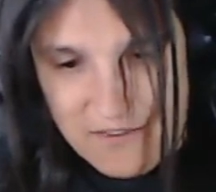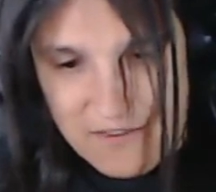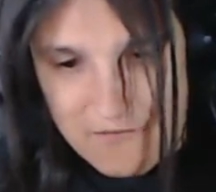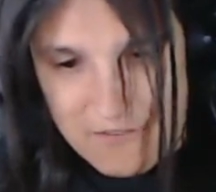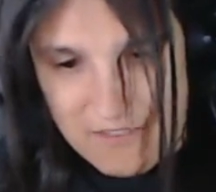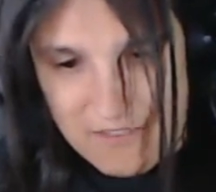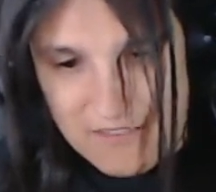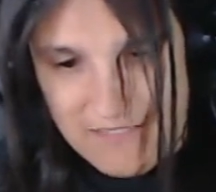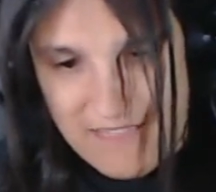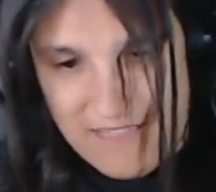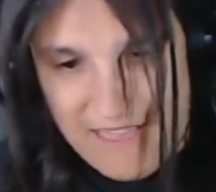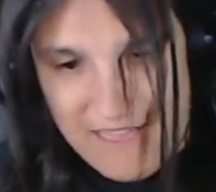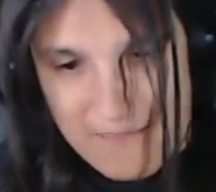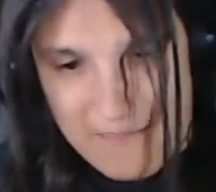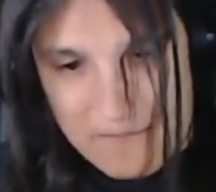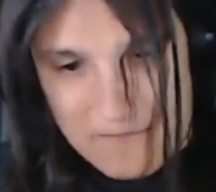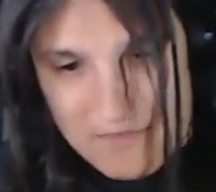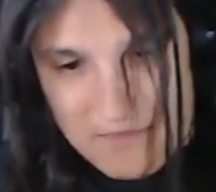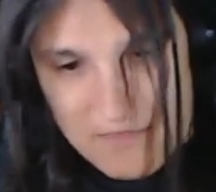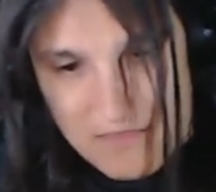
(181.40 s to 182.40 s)
I really
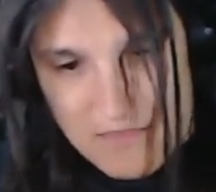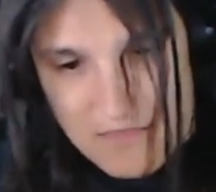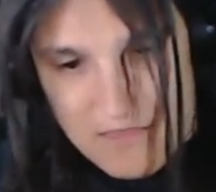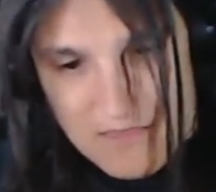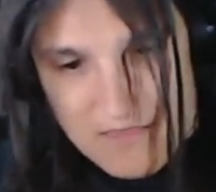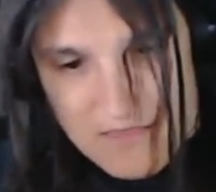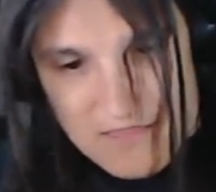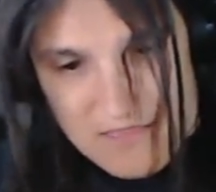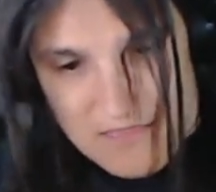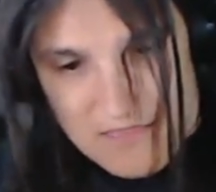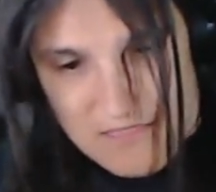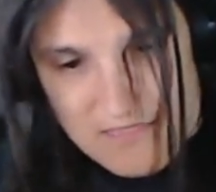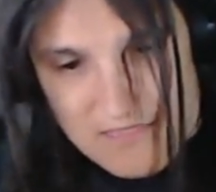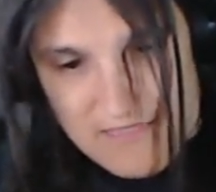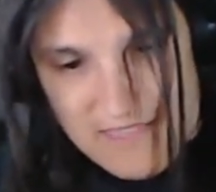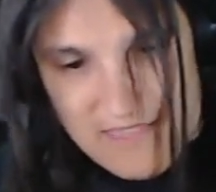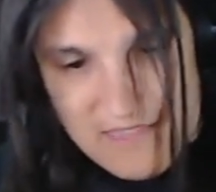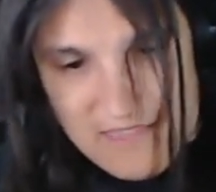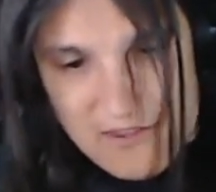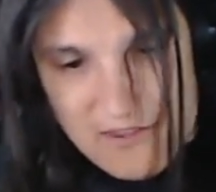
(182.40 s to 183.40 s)
am.
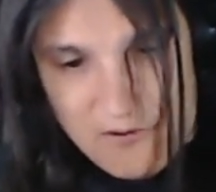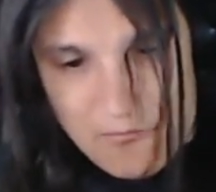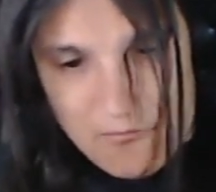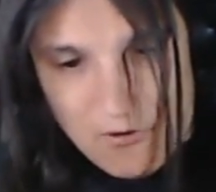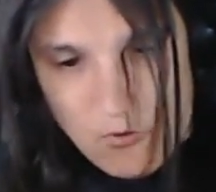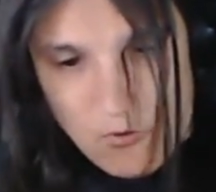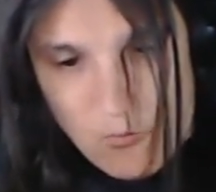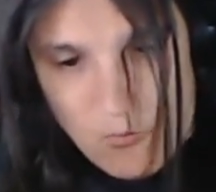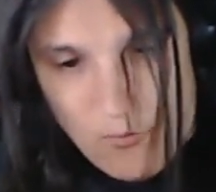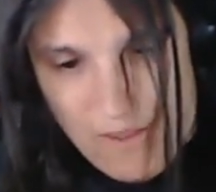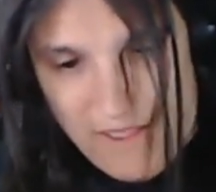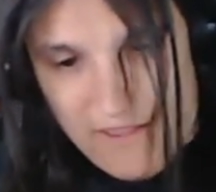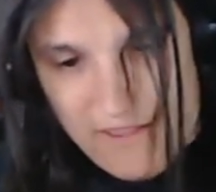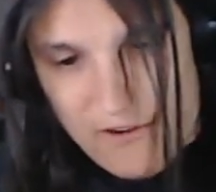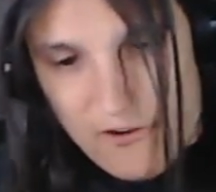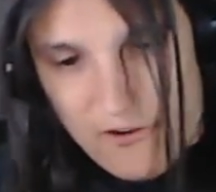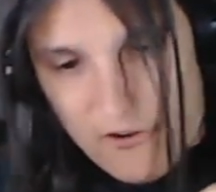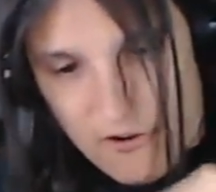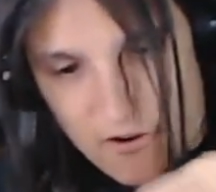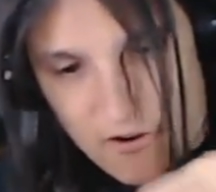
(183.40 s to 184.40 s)
They
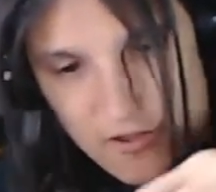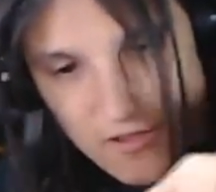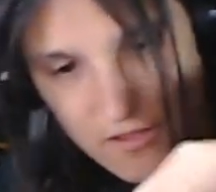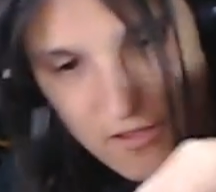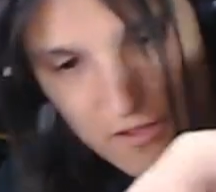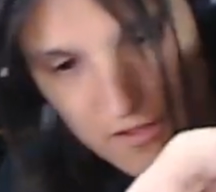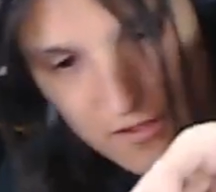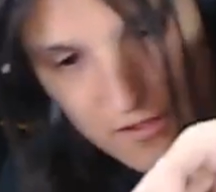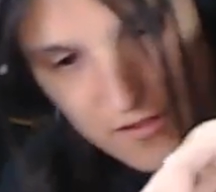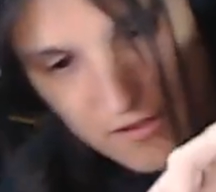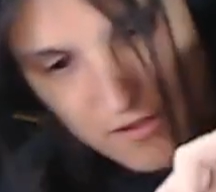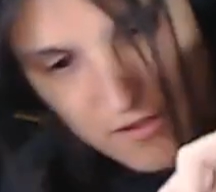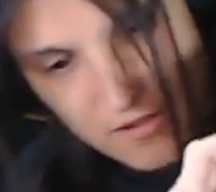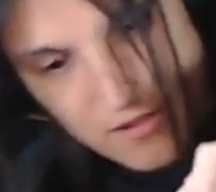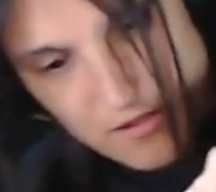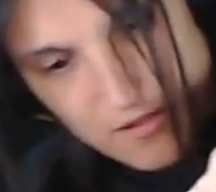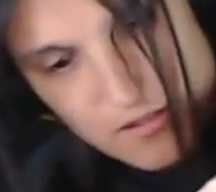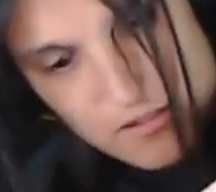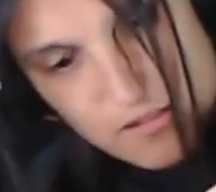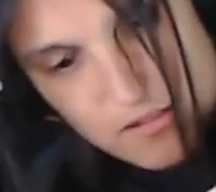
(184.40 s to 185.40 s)
require
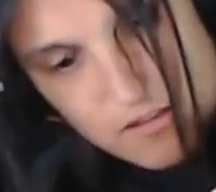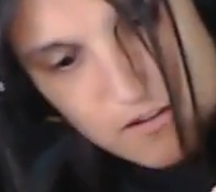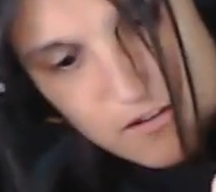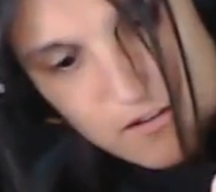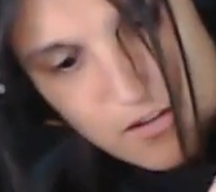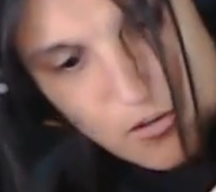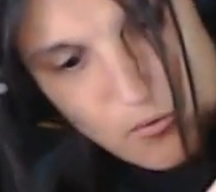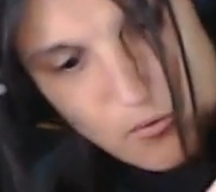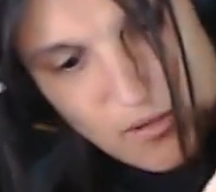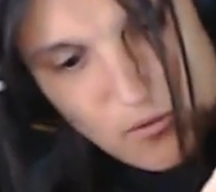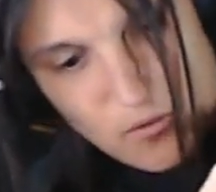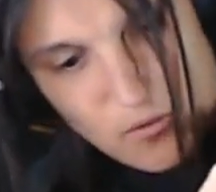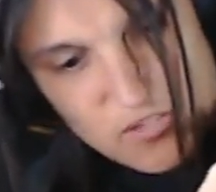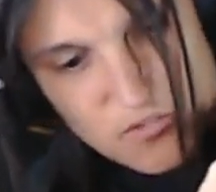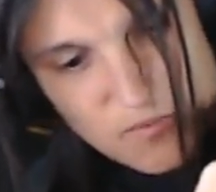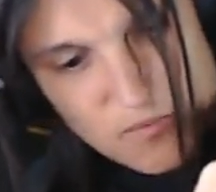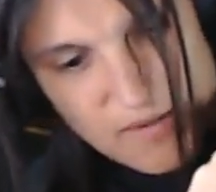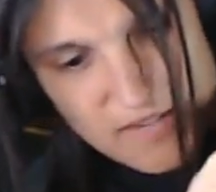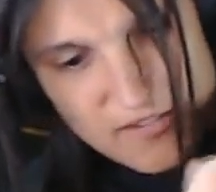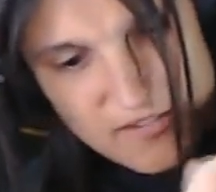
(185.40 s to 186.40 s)
knowing
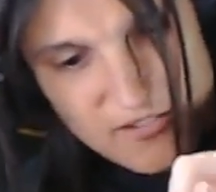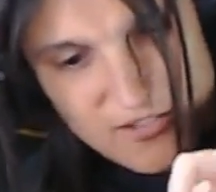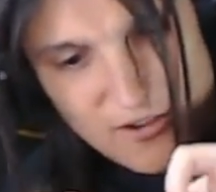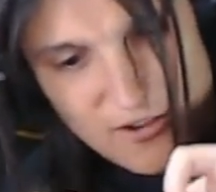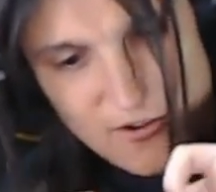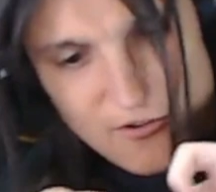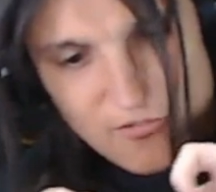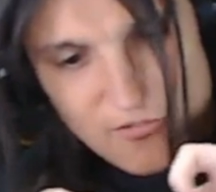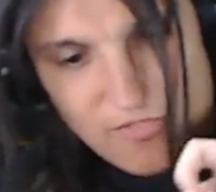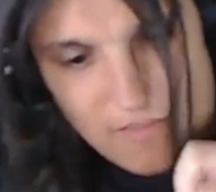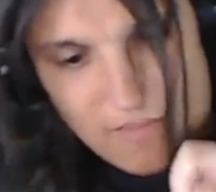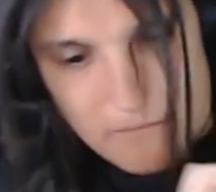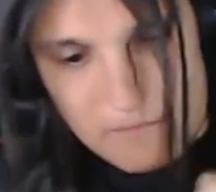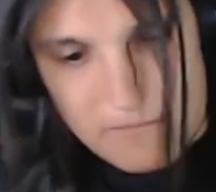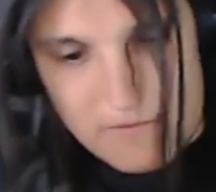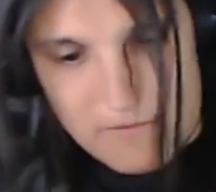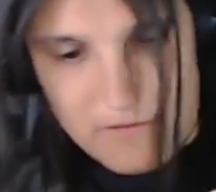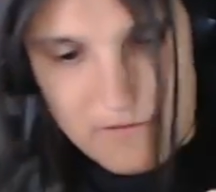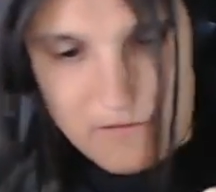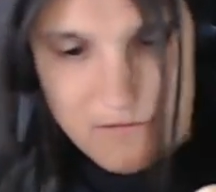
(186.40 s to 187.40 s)
which way to turn
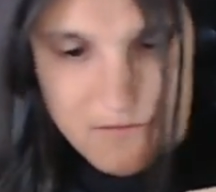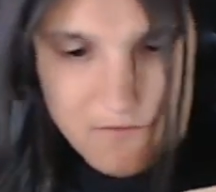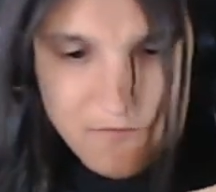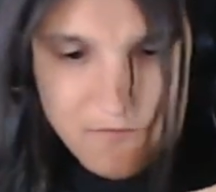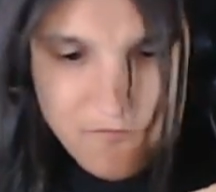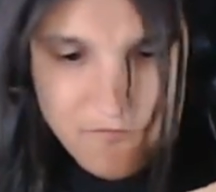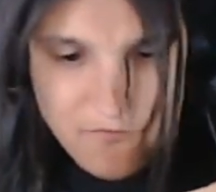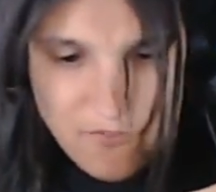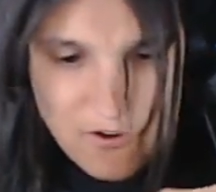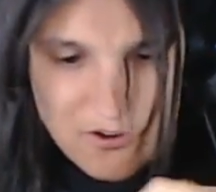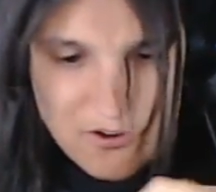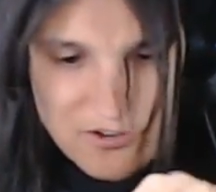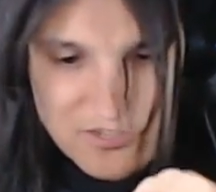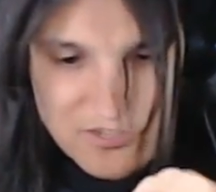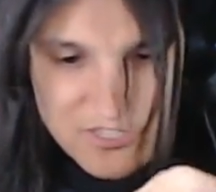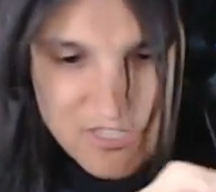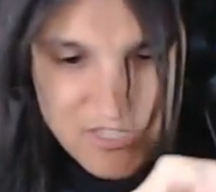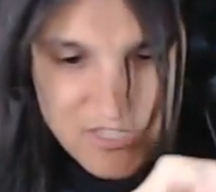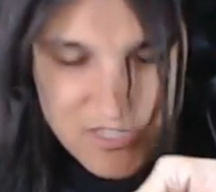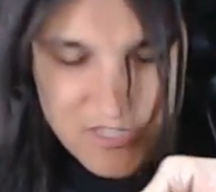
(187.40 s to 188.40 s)
them
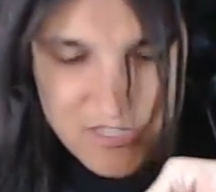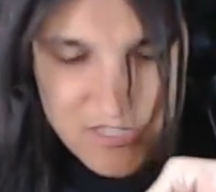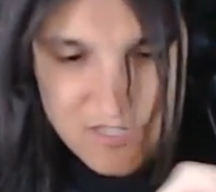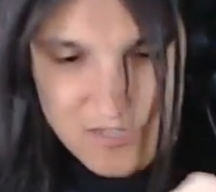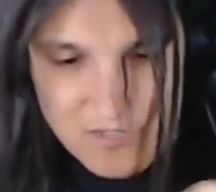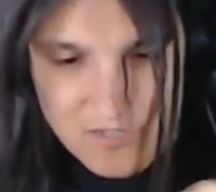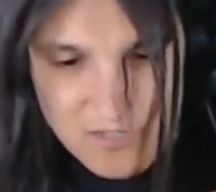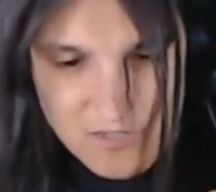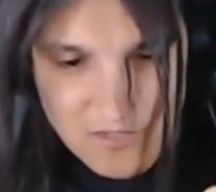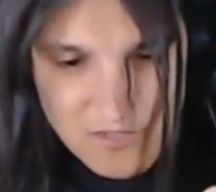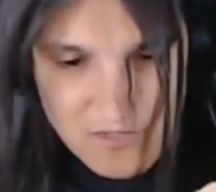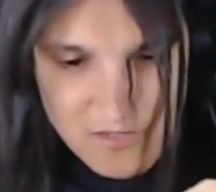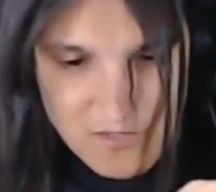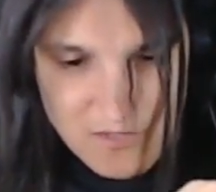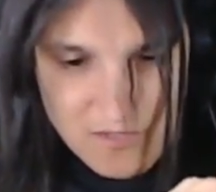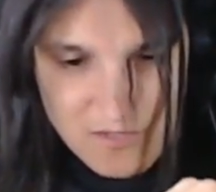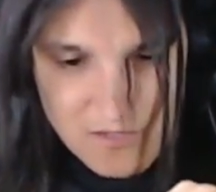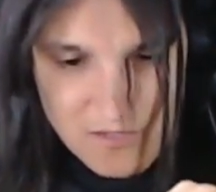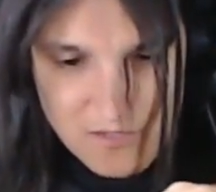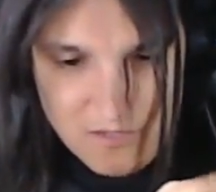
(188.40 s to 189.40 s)
first,
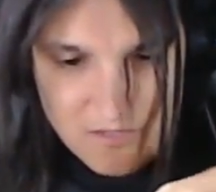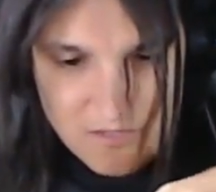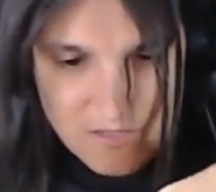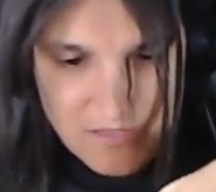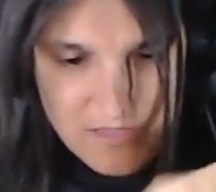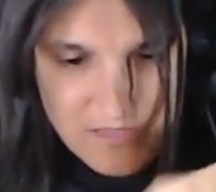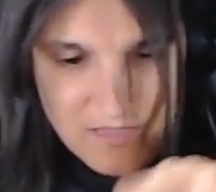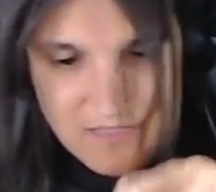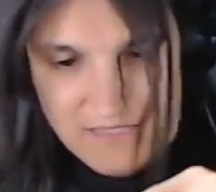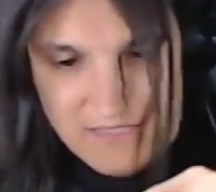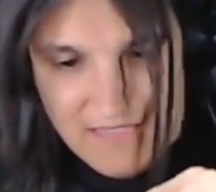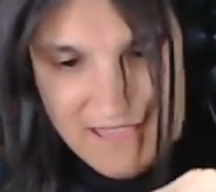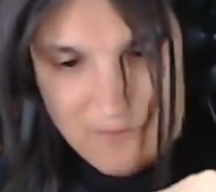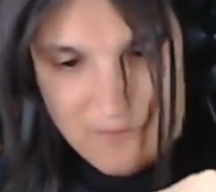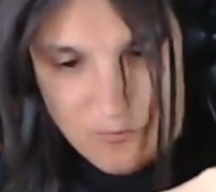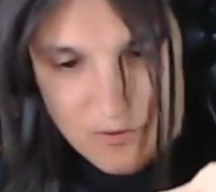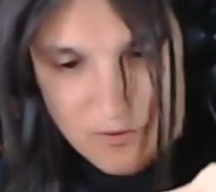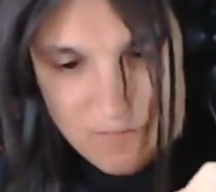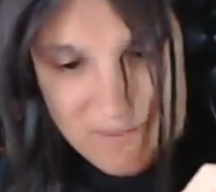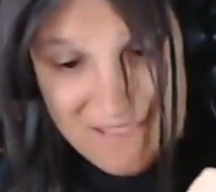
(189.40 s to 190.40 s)
uh,
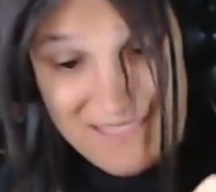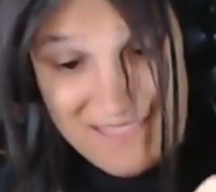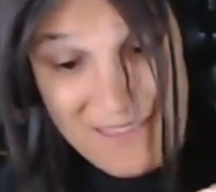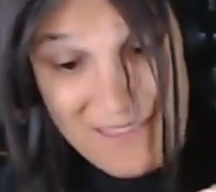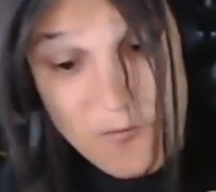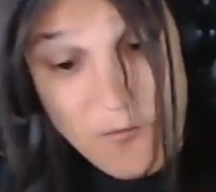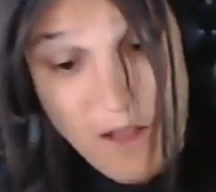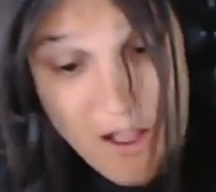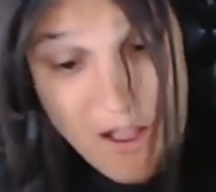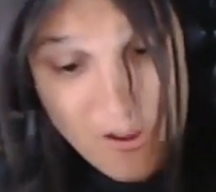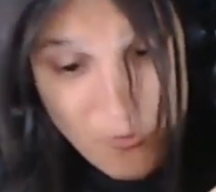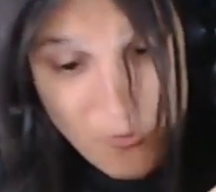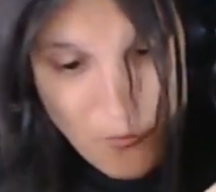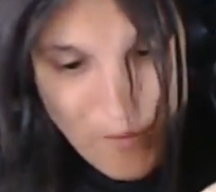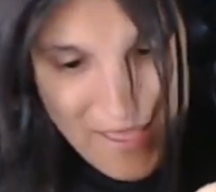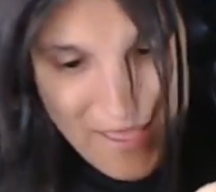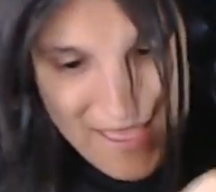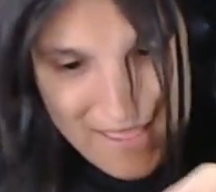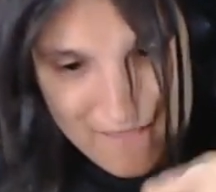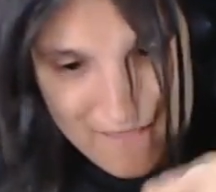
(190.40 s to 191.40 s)
that would be the wrong
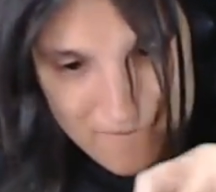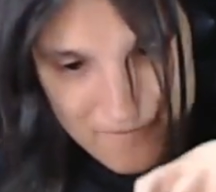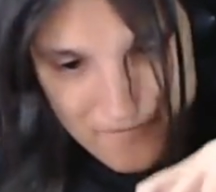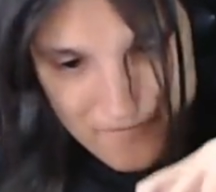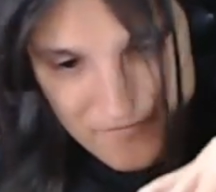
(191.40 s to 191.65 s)
way.